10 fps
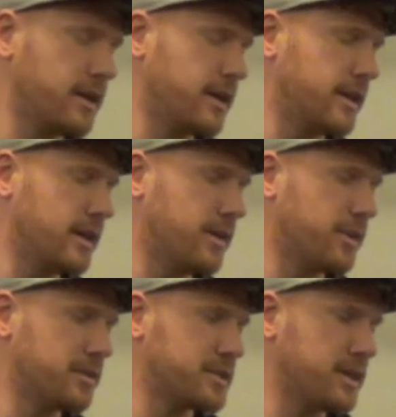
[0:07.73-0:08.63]
And
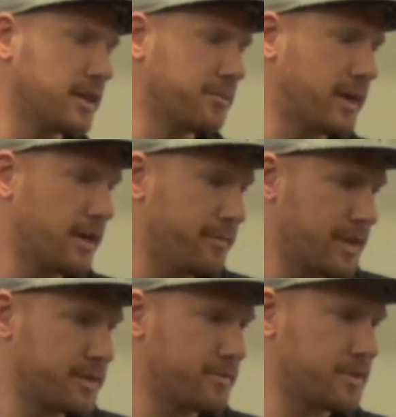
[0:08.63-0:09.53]
when I was a younger man, I
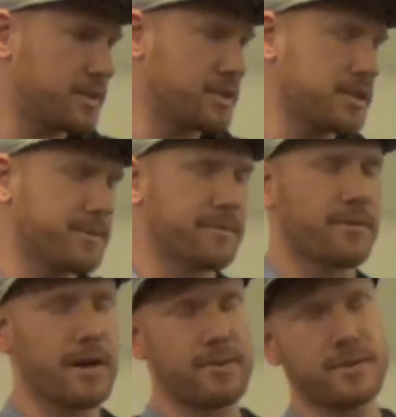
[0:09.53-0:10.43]
made some decisions
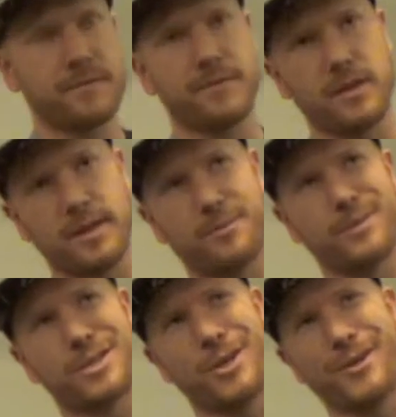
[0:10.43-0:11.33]
before I was fully
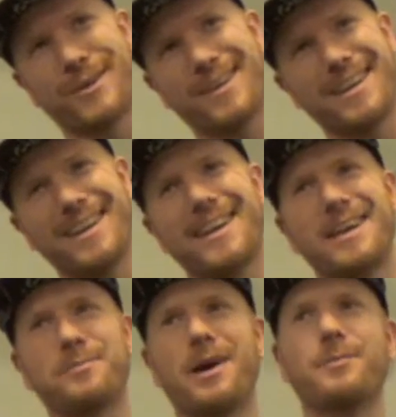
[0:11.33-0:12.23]
mature
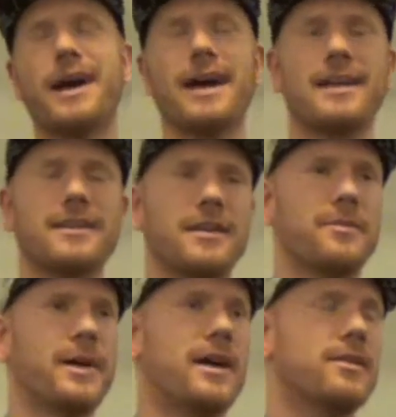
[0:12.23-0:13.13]
in my mind
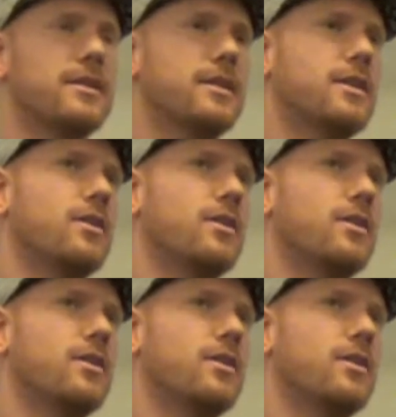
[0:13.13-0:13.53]
about